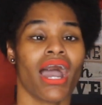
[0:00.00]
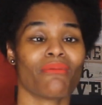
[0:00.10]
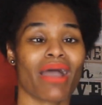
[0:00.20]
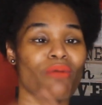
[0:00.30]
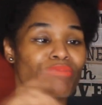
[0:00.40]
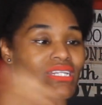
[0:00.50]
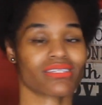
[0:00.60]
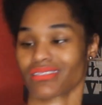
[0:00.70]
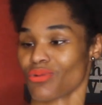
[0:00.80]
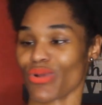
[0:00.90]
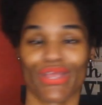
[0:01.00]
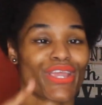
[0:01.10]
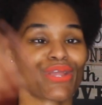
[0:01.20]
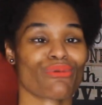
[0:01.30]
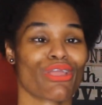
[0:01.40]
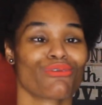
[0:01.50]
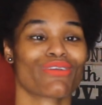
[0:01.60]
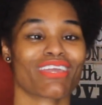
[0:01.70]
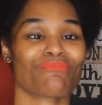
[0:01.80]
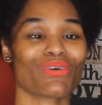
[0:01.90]
Um, I'll put it somewhere in here where
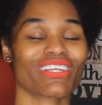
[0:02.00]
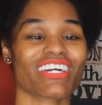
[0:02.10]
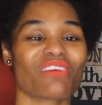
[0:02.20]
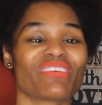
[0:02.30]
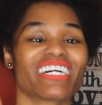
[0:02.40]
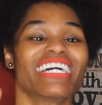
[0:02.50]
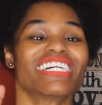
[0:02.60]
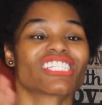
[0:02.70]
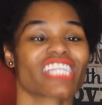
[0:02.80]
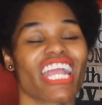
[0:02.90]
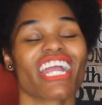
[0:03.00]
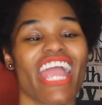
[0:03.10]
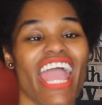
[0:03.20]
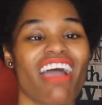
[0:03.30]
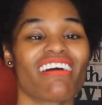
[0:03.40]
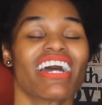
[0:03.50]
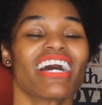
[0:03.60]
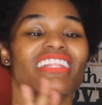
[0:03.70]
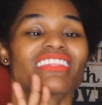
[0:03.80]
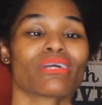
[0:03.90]
you can pull it up. But check her
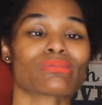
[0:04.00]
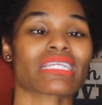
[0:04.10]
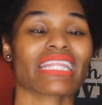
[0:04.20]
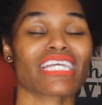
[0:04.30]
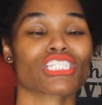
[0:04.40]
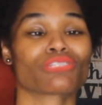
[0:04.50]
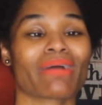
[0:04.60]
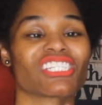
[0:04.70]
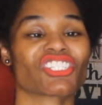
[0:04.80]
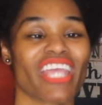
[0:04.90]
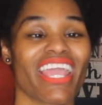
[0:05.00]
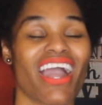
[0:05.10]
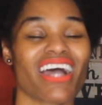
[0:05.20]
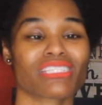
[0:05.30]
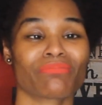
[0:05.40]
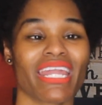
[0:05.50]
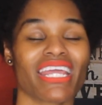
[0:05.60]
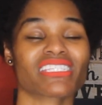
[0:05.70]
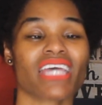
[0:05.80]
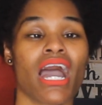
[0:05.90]
out. Lips and Lashes by Shay
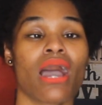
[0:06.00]
Cosmetics.